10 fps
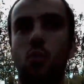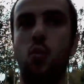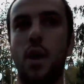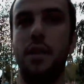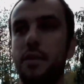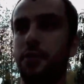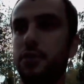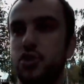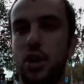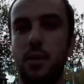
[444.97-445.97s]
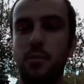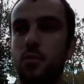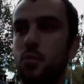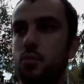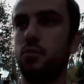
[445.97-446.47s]
Wonderful job.
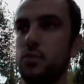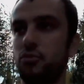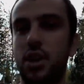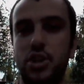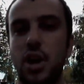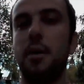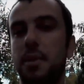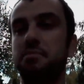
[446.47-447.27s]
Great job